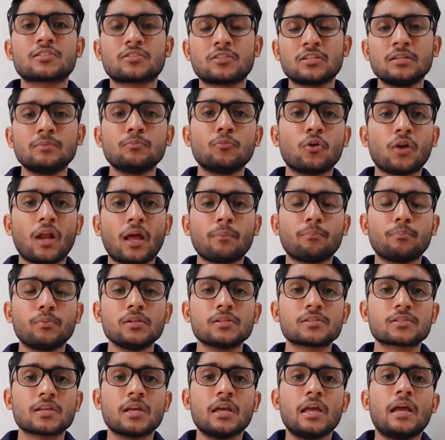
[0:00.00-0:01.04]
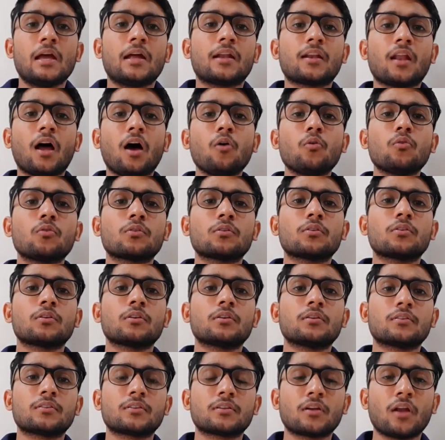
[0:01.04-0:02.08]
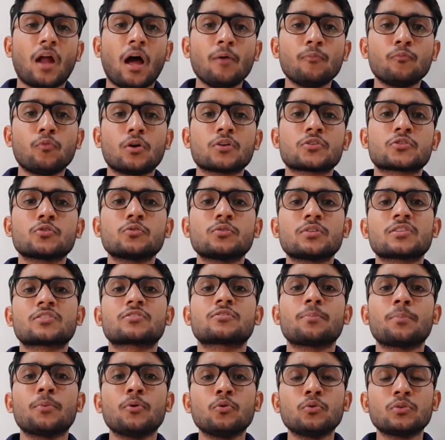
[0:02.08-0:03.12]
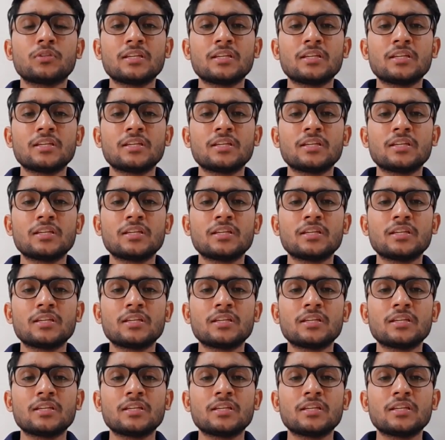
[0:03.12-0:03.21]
3 more apples. Now Ram wants to distribute